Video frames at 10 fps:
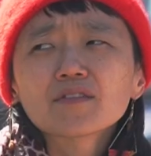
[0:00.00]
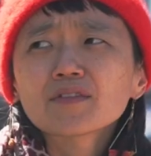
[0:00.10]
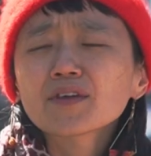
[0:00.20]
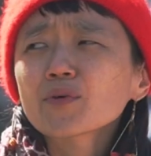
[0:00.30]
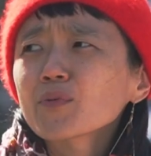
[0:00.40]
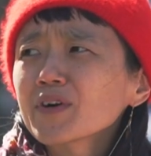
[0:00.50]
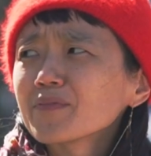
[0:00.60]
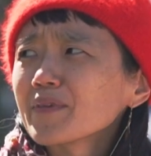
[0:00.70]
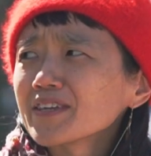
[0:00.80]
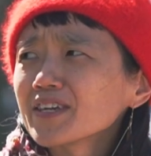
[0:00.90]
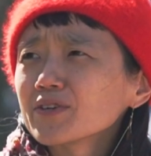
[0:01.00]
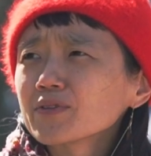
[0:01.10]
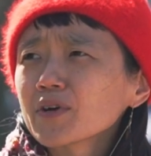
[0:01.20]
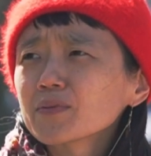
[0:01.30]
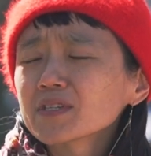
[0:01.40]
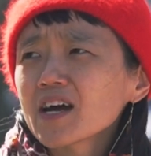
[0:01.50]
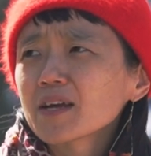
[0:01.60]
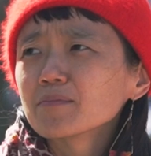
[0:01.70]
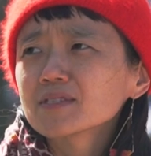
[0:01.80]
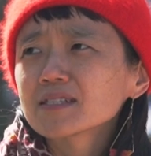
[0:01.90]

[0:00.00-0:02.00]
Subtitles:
There were many, times